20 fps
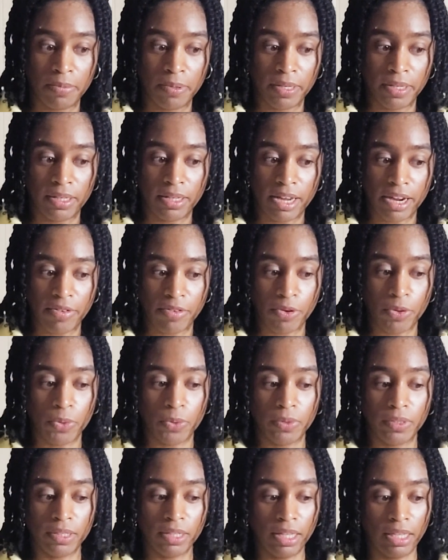but I wrote
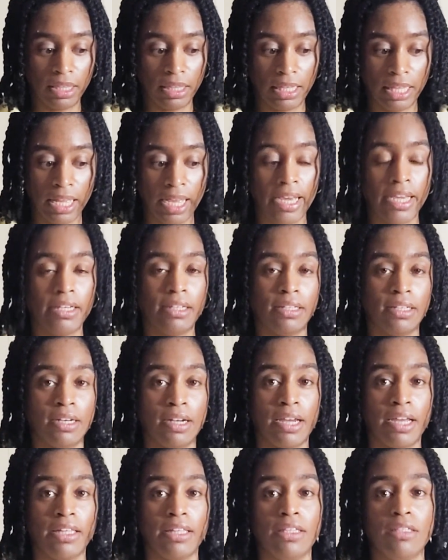a lot, and
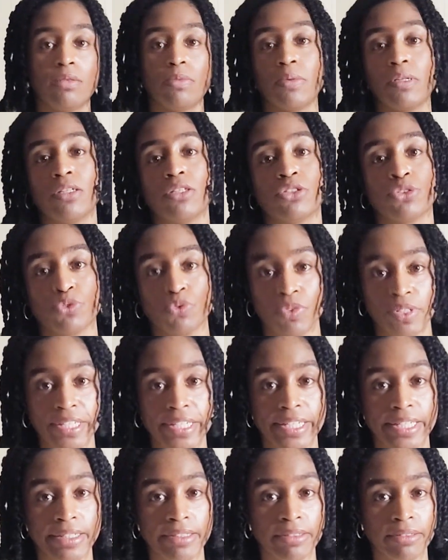I at least wanted to read
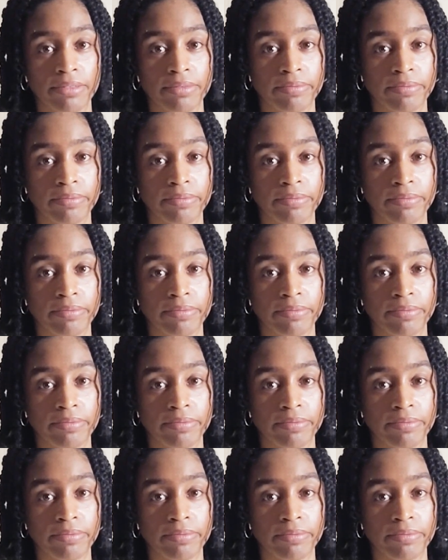it,